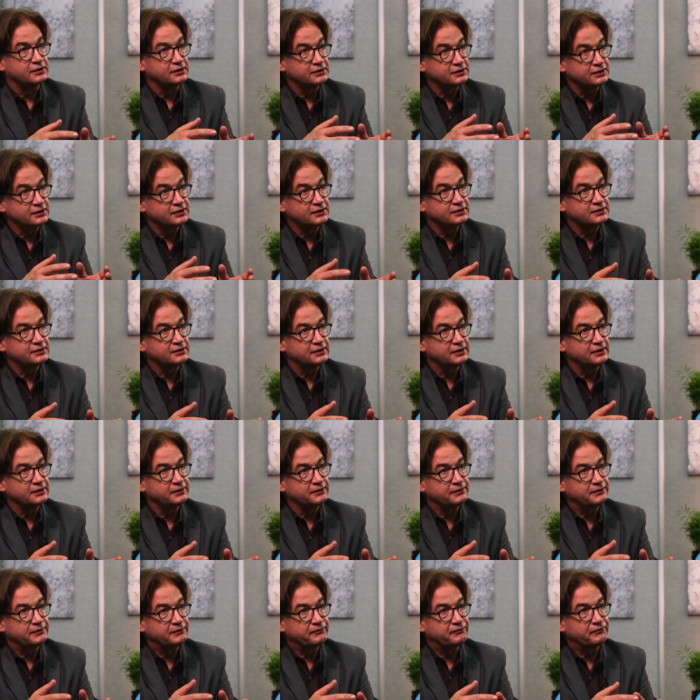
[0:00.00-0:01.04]
this is
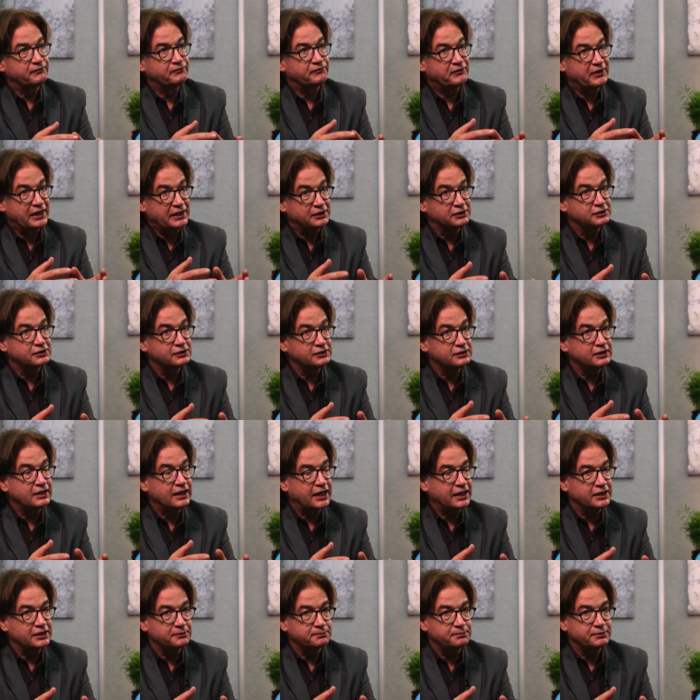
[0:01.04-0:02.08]
uh, very
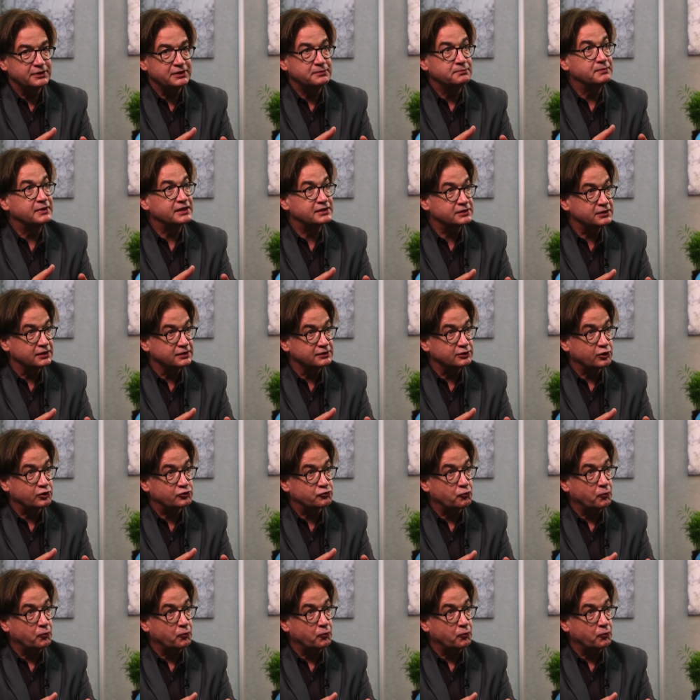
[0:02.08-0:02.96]
reliably measured as